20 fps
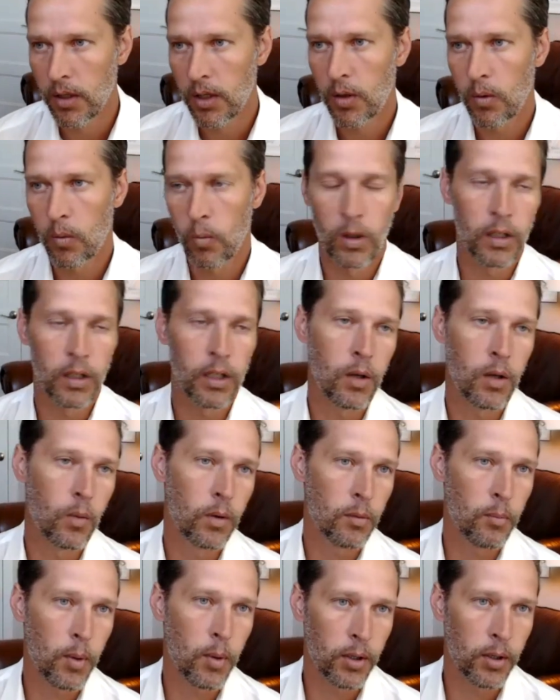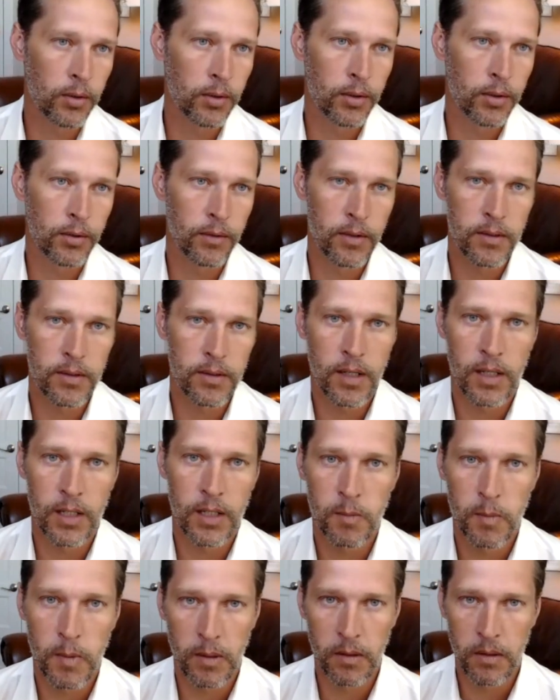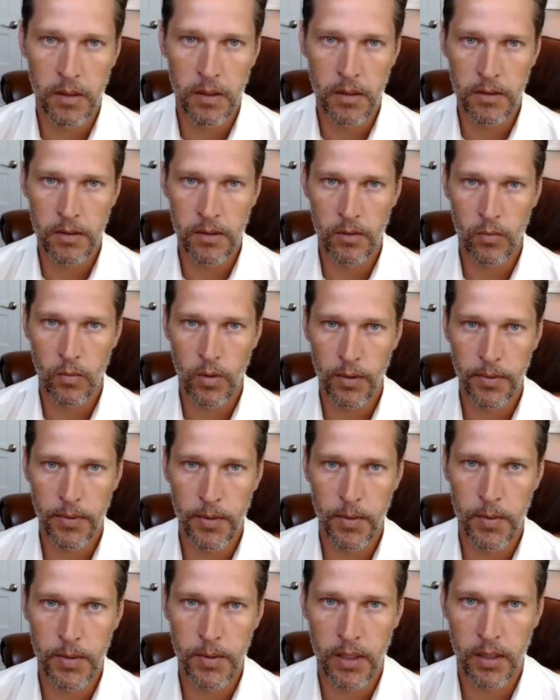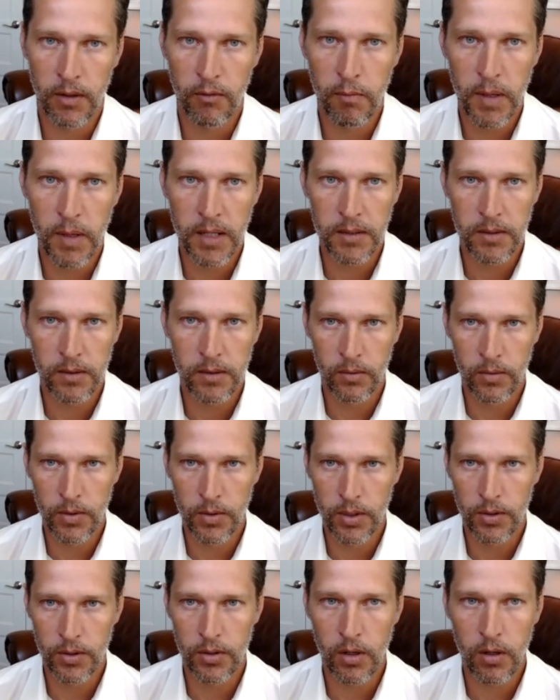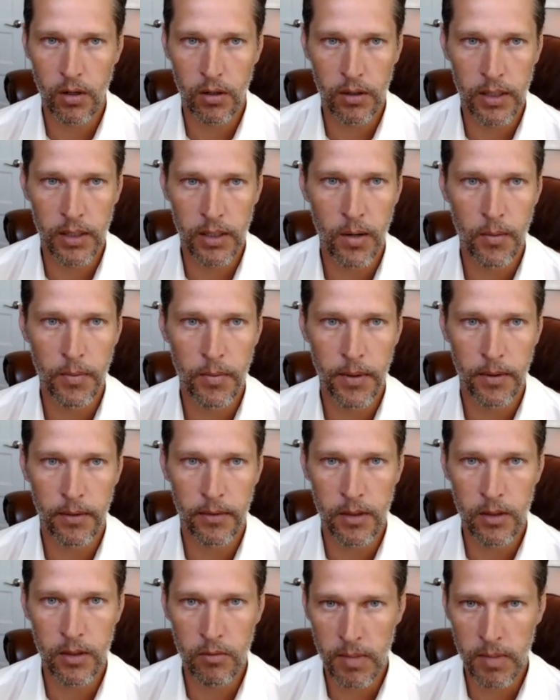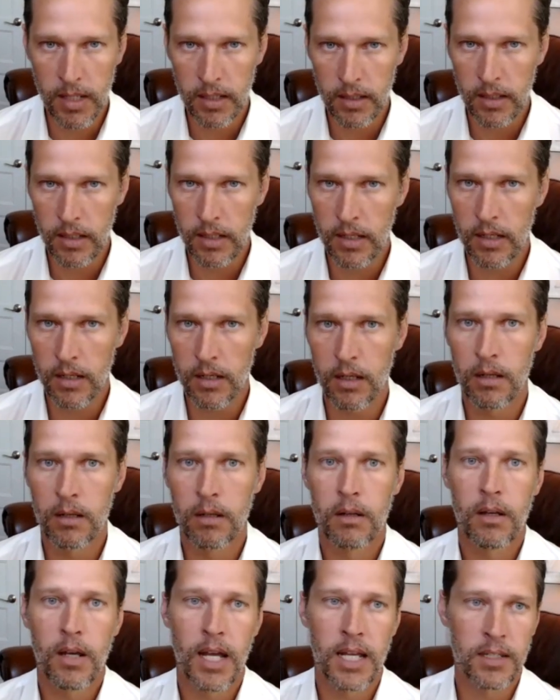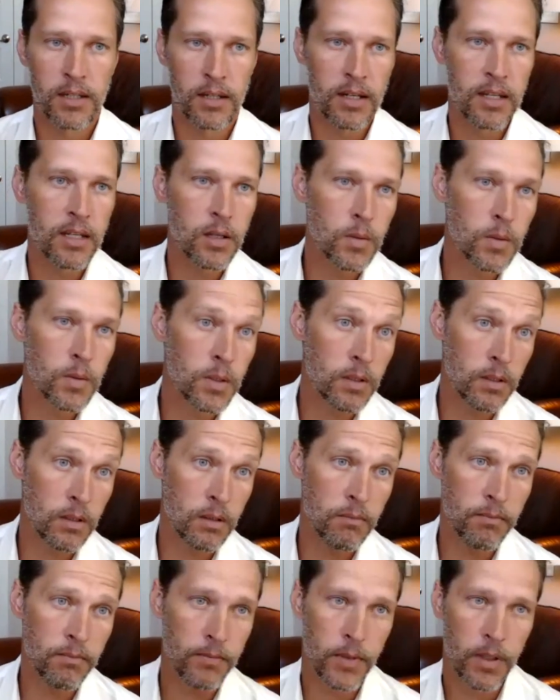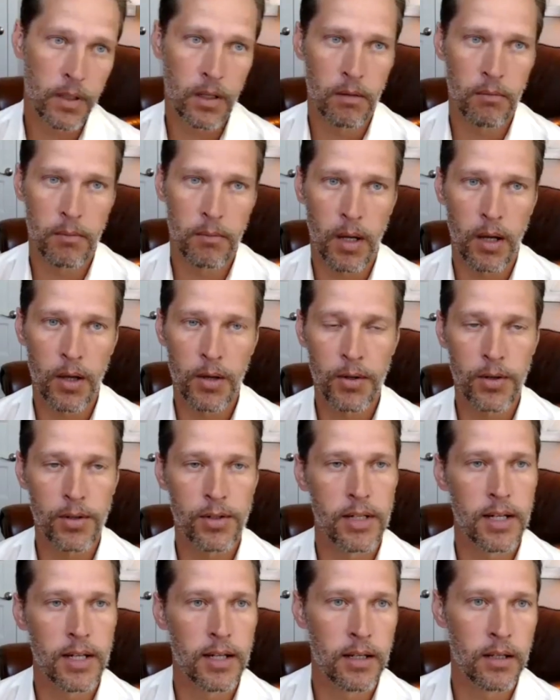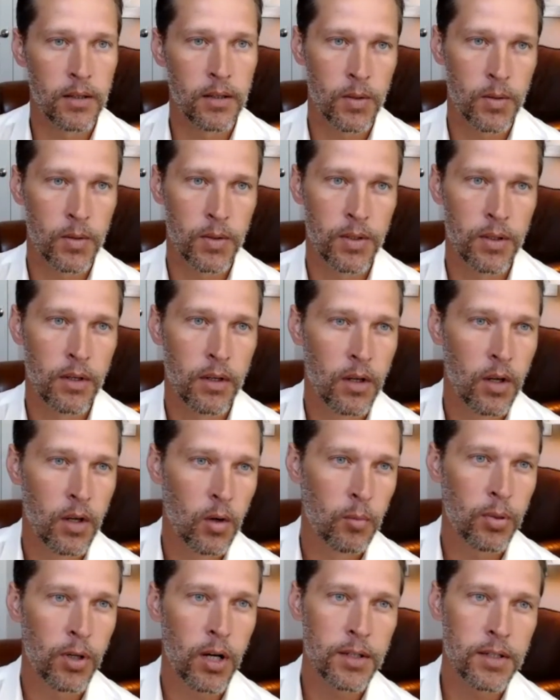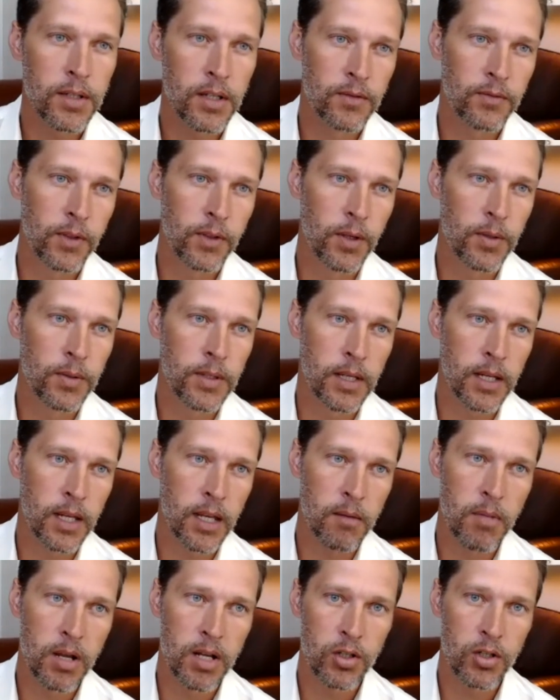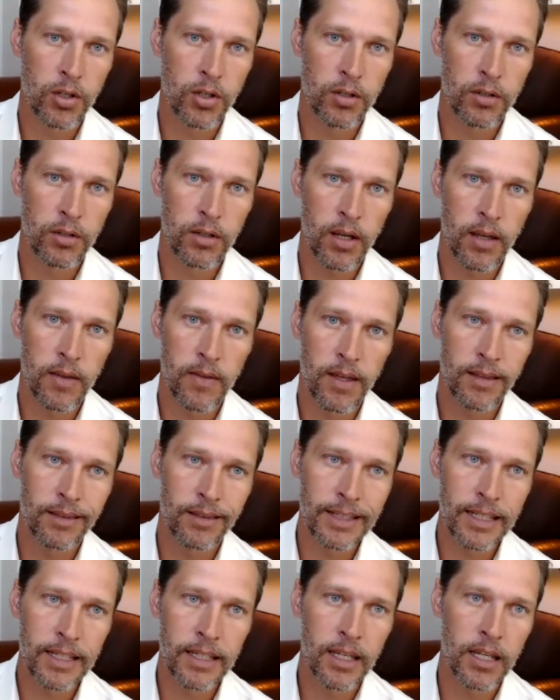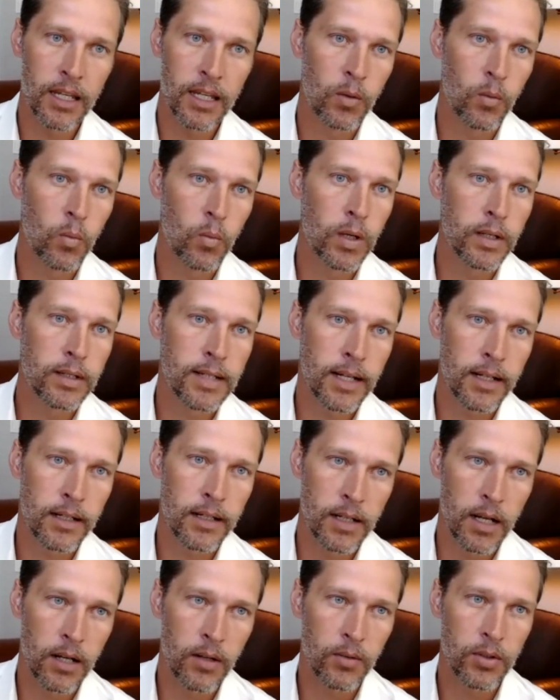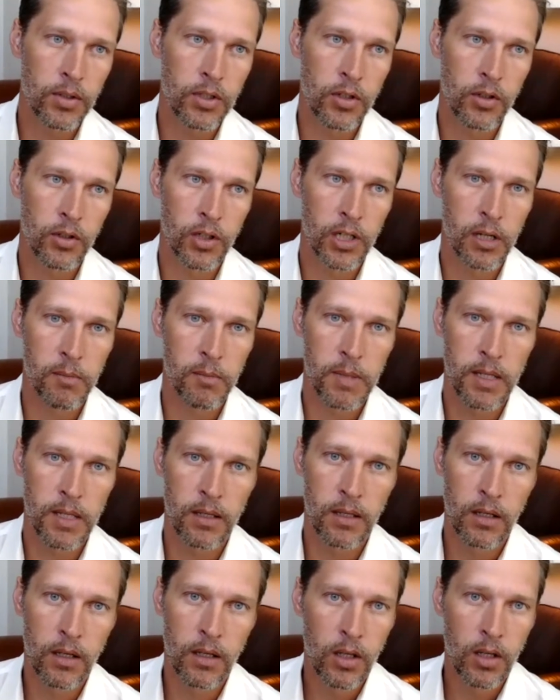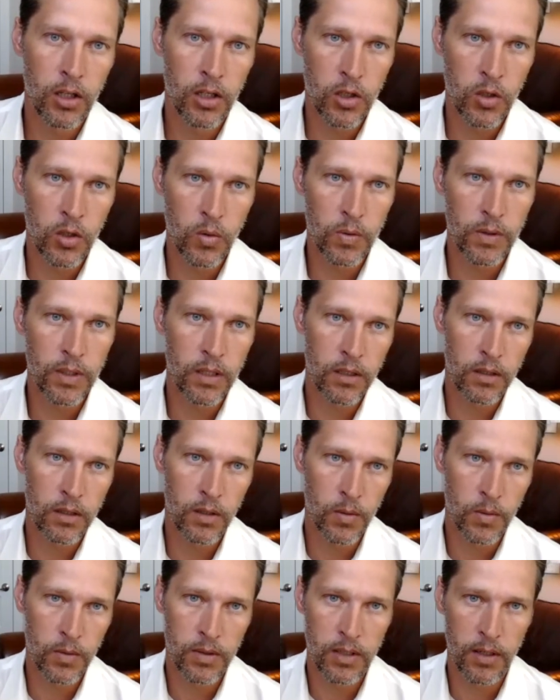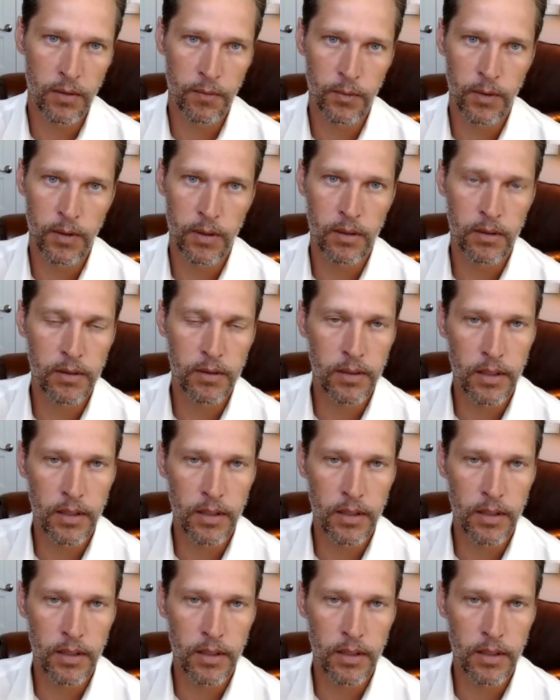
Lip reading: working with a partner that's got experience in what those kind of best solutions are out there that you may need as an ecosystem, understanding those process flows, like I mentioned, and then linking in what technology you're going to be using those different